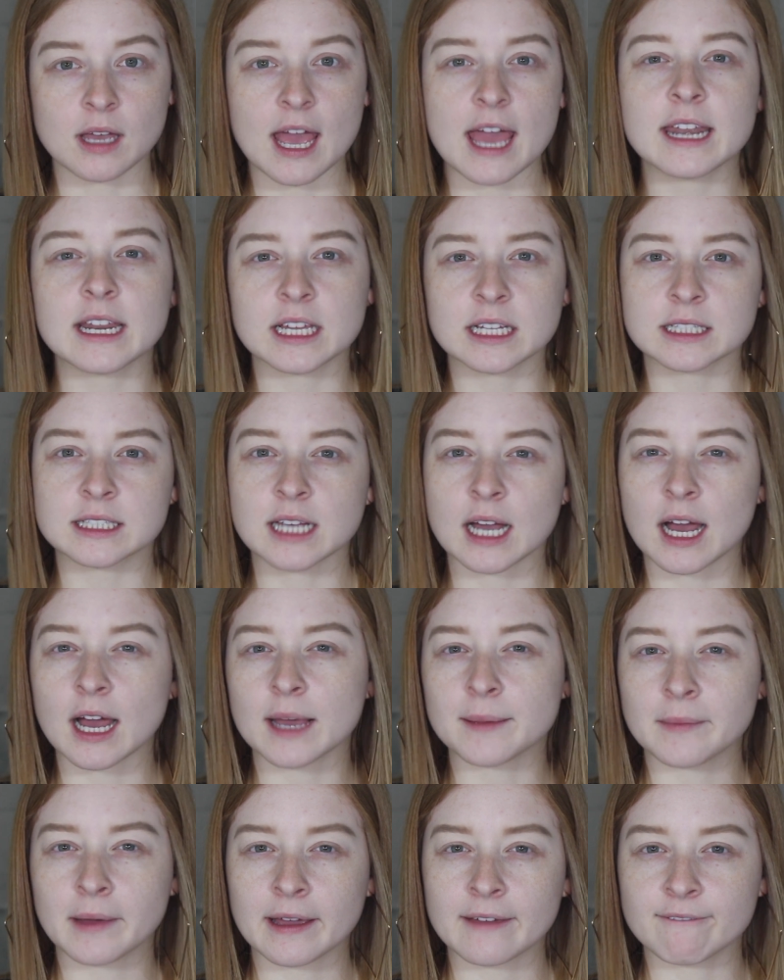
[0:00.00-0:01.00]

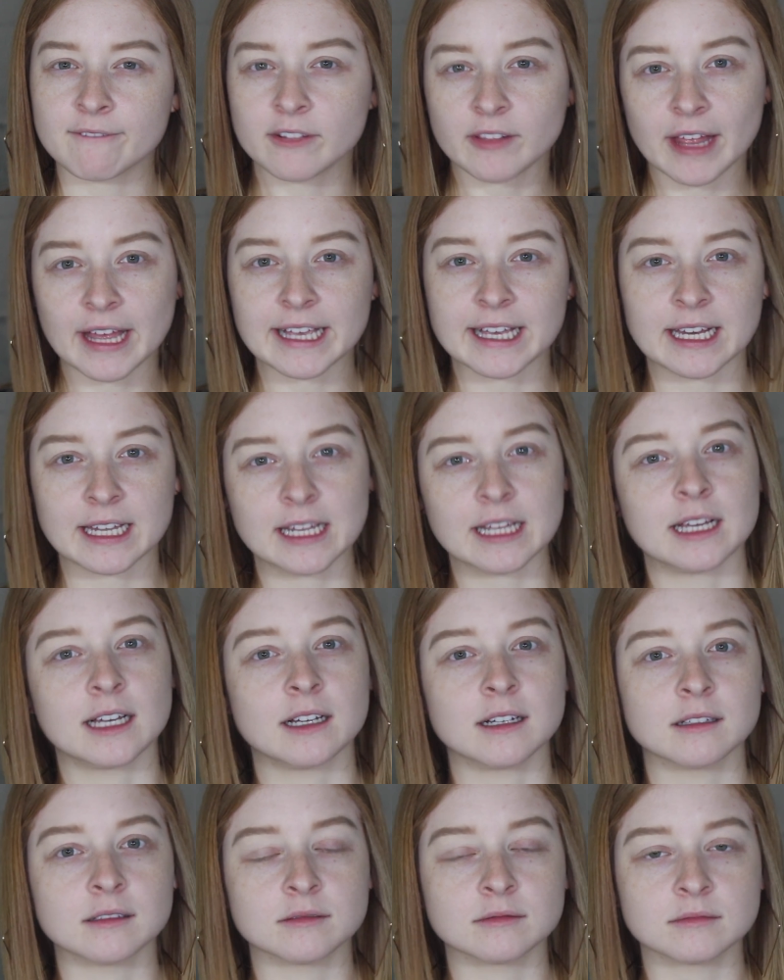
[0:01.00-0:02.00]
anytime I feel like
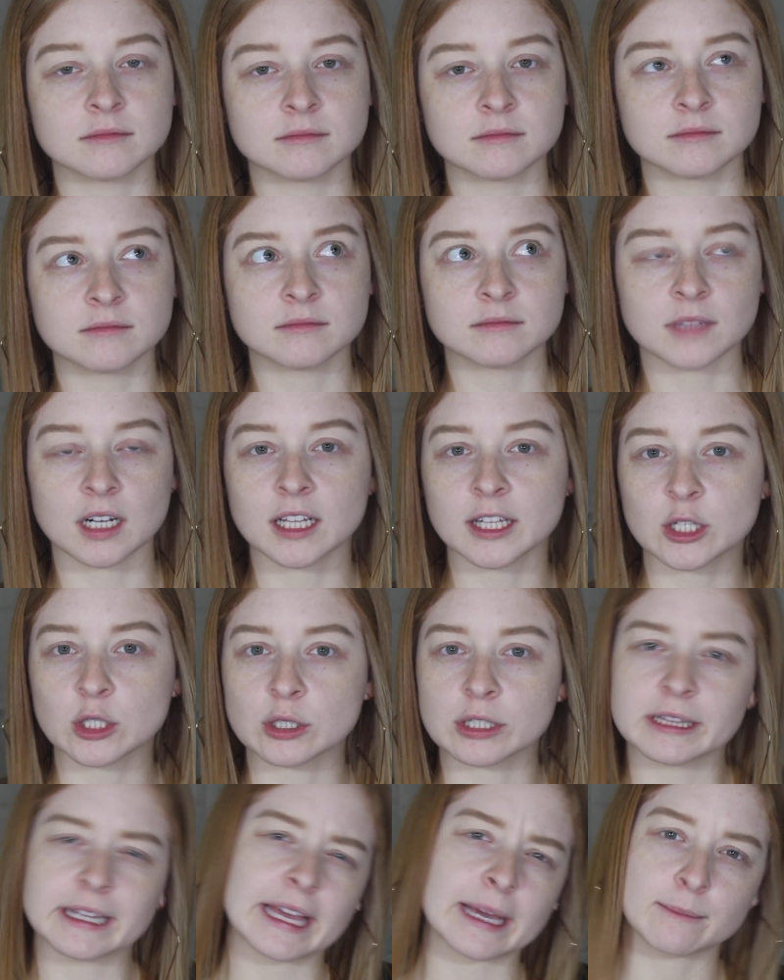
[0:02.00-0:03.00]
getting a
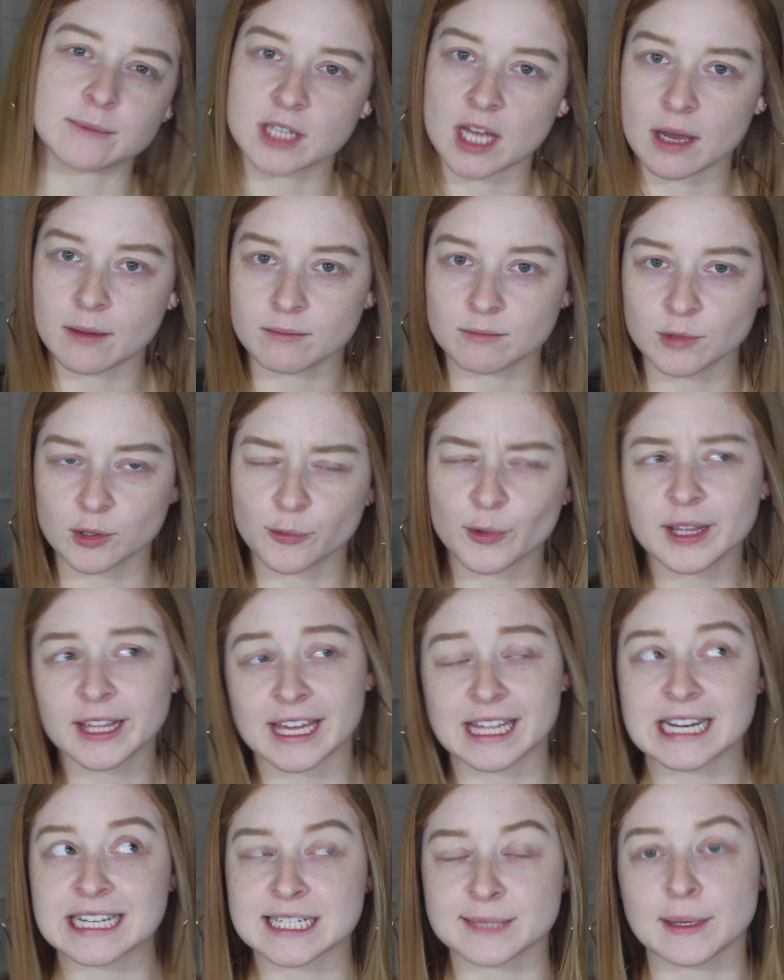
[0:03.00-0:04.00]
little glammed up, or
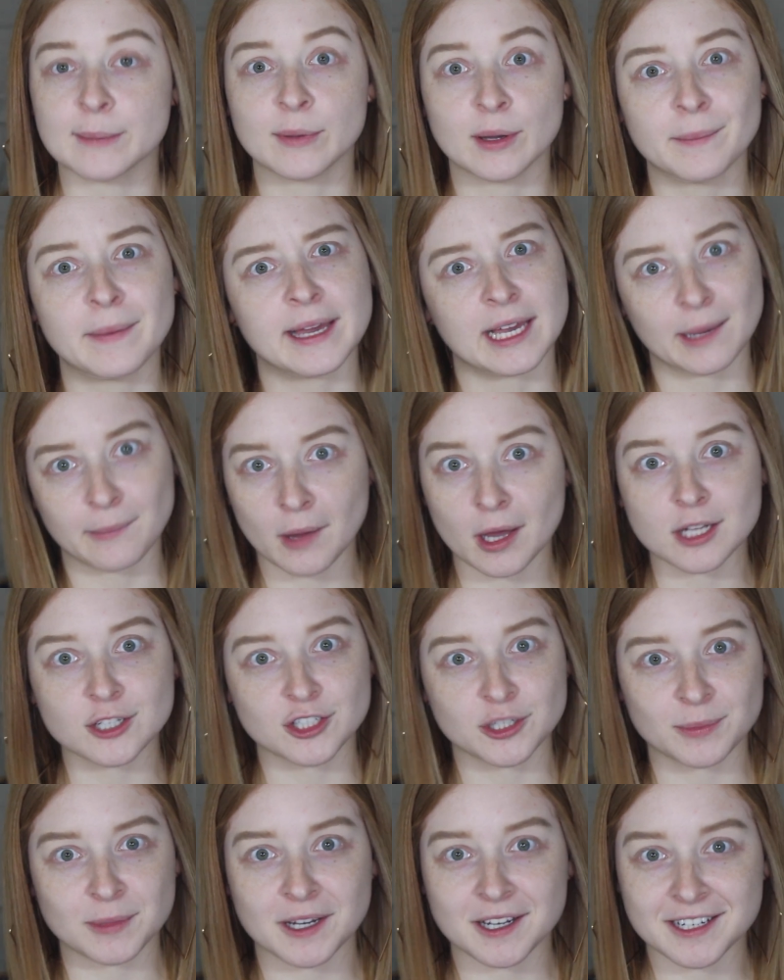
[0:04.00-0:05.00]
really anytime I put makeup on,
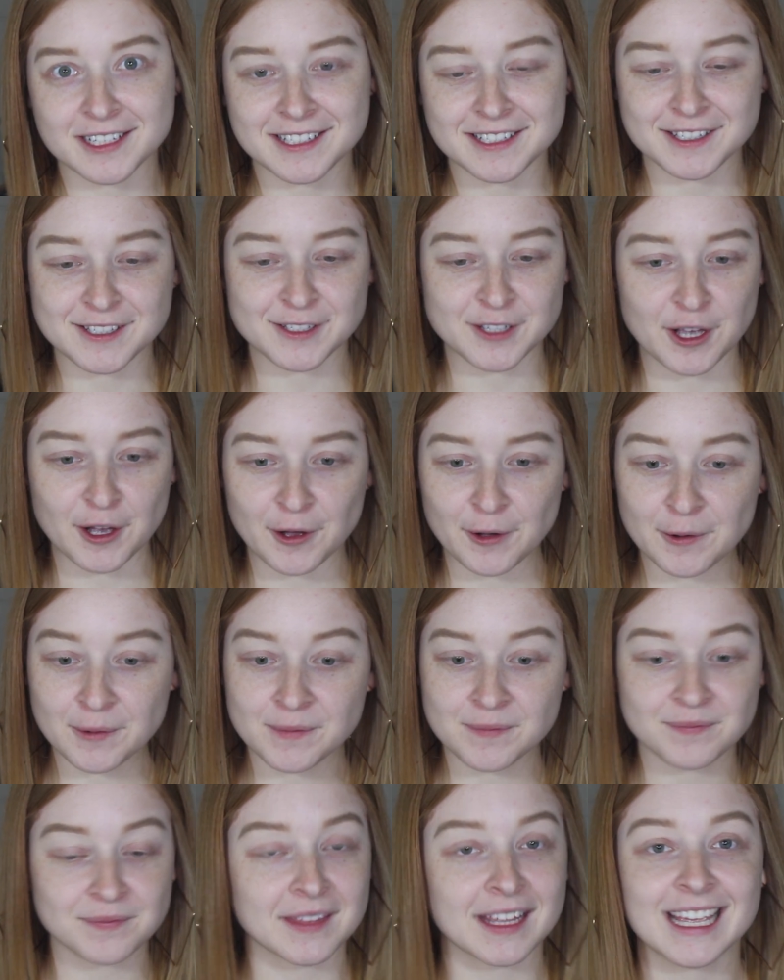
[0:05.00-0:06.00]
to be honest. So
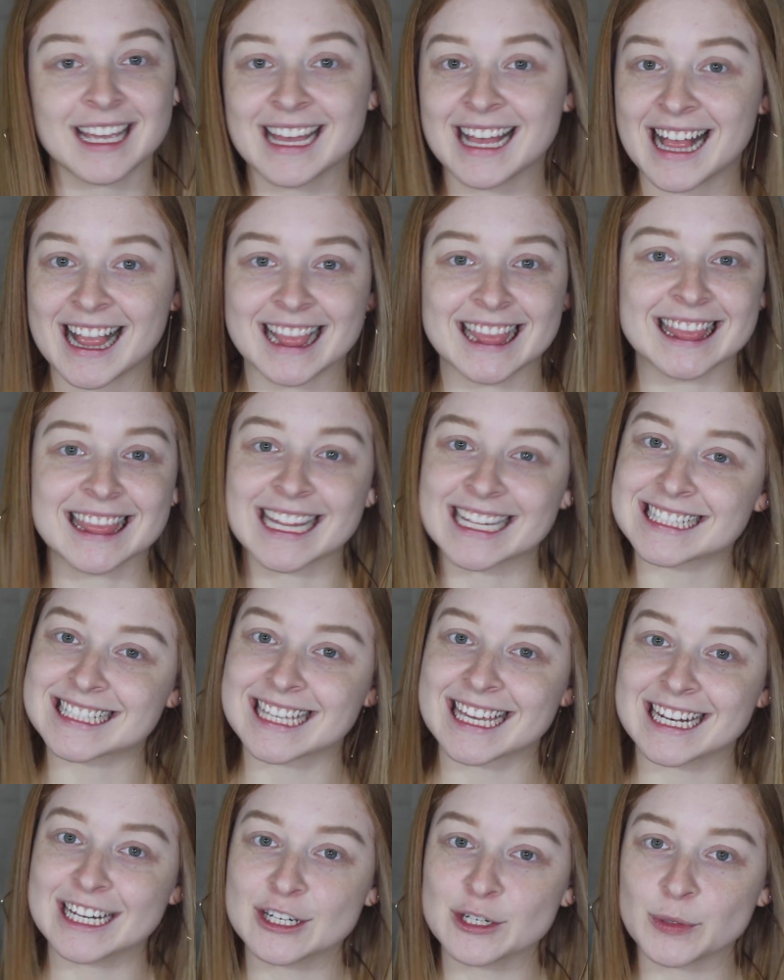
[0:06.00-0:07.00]
let's
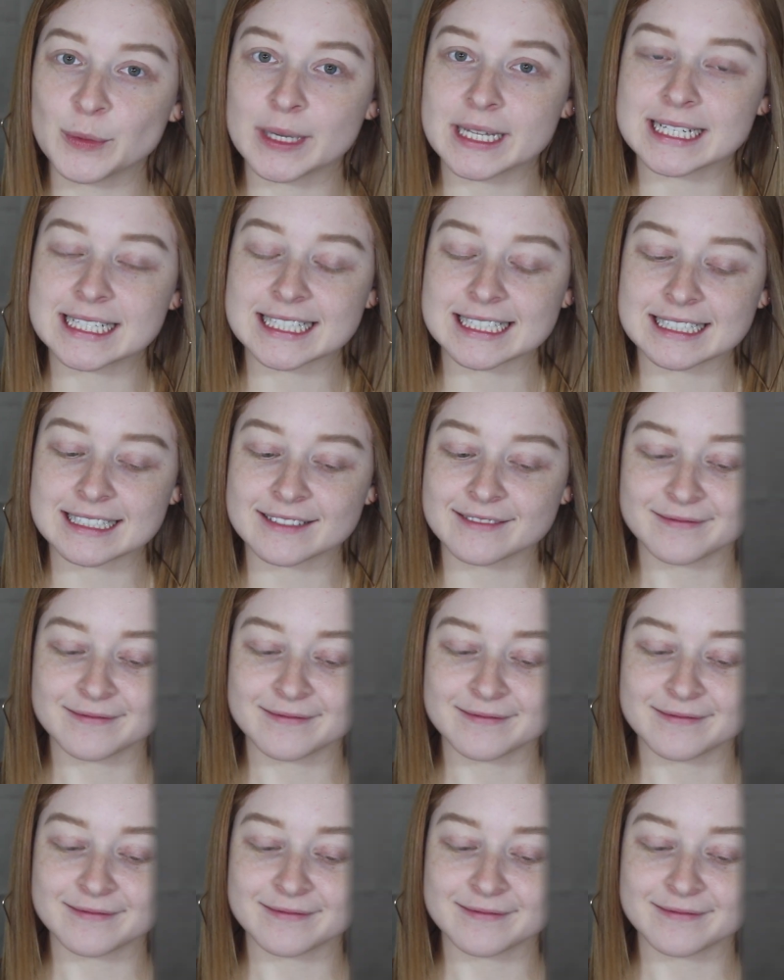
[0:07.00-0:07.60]
get into it.